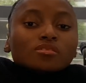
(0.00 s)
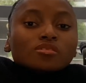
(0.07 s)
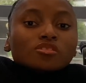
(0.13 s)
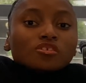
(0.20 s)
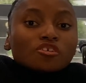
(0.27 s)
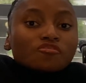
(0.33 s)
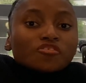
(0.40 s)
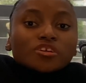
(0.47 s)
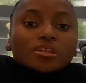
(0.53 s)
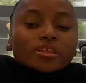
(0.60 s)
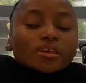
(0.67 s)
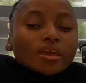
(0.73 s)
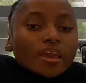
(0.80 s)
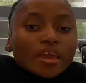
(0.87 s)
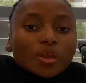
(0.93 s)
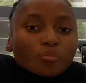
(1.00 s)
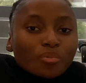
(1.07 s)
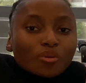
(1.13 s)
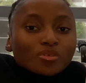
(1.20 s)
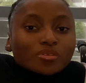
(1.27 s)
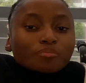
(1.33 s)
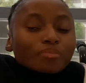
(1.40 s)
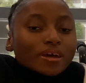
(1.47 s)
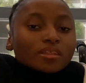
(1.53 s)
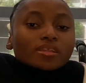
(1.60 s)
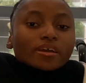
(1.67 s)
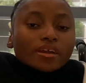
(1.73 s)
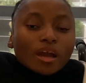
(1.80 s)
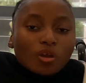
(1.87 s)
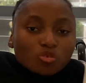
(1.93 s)
differently able, but
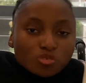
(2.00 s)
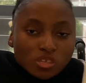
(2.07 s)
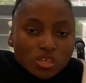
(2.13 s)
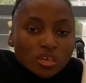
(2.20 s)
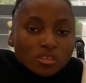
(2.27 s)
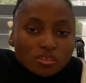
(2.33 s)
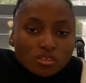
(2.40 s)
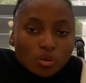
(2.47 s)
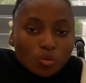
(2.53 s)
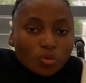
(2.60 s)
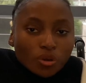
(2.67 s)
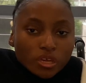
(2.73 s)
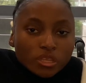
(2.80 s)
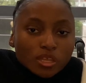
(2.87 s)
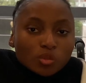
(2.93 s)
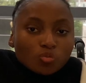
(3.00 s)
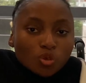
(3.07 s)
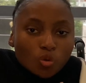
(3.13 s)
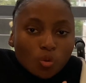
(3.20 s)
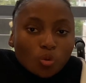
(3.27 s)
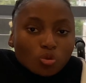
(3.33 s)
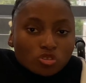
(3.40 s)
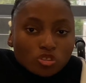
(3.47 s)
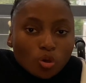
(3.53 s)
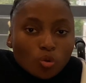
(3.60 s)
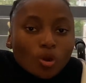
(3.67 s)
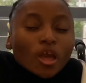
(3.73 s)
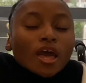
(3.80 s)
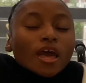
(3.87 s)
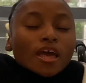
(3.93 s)
like I'll say it in a word that we all know.
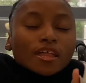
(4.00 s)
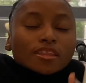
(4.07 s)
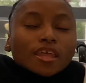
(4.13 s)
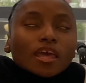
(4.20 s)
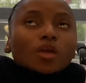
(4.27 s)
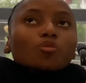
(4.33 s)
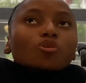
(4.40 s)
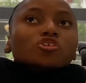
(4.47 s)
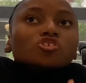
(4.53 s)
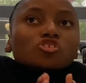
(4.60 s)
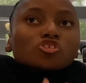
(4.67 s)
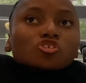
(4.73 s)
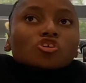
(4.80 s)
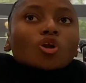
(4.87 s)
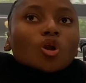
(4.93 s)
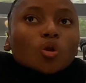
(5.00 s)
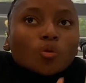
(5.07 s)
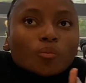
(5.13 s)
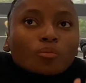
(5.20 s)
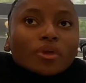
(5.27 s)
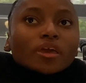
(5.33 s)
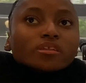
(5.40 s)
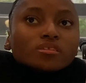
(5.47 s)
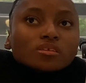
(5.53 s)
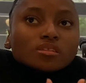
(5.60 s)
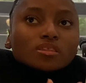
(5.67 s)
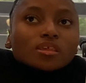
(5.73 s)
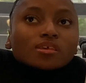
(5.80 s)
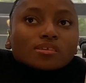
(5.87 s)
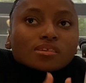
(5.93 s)
There were so many
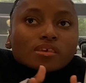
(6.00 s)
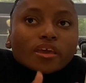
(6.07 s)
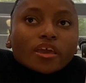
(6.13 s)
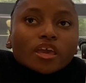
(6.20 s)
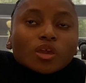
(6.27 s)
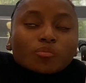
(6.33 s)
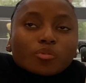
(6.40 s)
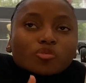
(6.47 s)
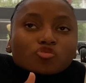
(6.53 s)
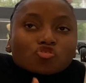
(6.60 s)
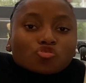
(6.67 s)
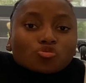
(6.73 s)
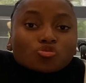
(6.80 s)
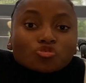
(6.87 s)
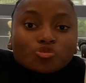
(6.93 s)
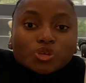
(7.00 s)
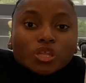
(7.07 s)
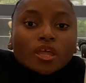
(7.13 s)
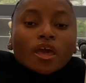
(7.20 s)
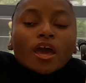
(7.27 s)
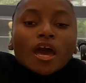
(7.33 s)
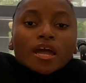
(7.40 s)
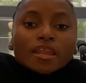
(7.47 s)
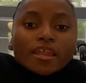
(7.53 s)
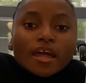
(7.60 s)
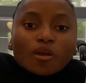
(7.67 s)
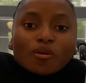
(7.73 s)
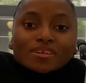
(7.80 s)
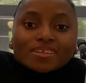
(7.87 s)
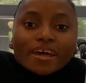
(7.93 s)
disabled children that
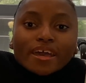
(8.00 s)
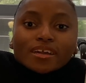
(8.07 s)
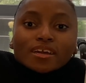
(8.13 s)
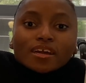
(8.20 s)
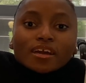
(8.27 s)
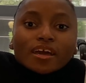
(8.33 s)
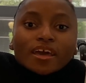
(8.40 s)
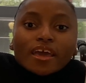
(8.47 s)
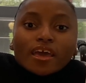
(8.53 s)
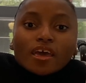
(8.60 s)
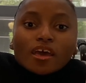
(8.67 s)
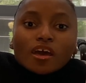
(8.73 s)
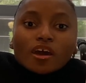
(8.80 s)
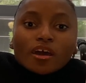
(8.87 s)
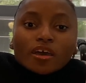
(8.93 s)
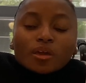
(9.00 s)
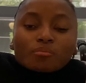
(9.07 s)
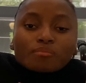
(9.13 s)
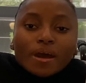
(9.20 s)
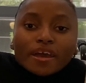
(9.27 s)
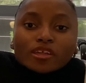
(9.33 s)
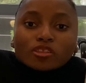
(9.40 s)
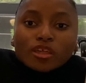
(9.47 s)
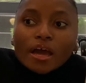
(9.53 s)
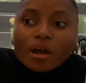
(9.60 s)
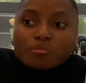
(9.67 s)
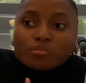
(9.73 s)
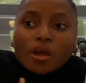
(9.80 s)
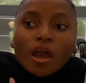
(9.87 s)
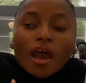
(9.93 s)
I was like,
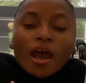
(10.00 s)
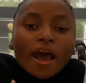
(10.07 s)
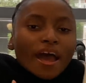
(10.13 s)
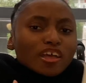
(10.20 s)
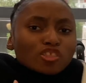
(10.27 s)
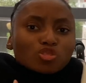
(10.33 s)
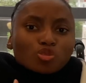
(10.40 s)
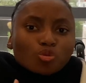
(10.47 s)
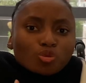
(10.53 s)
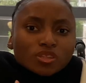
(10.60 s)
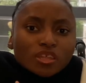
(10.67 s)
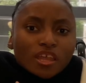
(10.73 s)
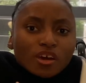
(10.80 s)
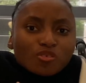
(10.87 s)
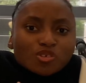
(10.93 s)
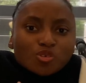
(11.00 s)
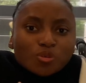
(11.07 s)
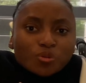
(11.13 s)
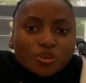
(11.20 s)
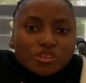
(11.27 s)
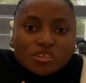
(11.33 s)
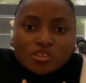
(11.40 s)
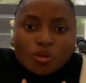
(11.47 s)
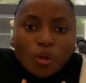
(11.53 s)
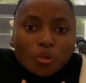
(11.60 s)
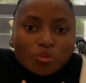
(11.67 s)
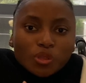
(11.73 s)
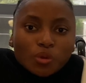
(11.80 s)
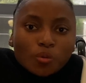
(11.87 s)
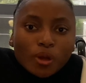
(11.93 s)
I thought that I was always the
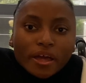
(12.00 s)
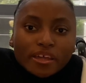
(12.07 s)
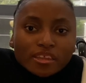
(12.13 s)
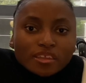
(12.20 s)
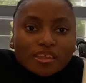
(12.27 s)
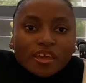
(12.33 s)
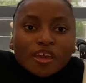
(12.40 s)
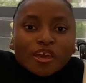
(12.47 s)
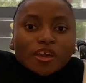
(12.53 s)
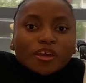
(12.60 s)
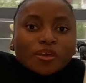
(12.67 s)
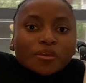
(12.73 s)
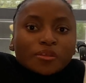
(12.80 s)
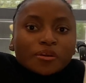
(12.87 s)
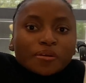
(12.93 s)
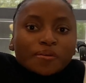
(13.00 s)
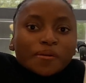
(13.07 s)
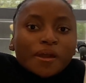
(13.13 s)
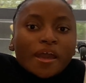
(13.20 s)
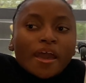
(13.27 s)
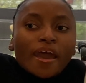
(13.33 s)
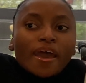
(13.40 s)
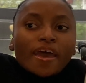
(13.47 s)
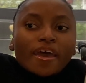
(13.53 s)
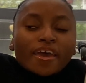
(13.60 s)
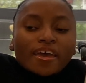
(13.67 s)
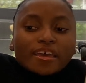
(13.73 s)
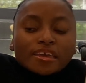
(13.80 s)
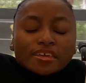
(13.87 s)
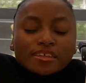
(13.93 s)
only one, you know?
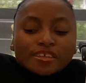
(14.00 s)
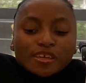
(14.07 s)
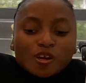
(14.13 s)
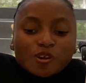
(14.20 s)
And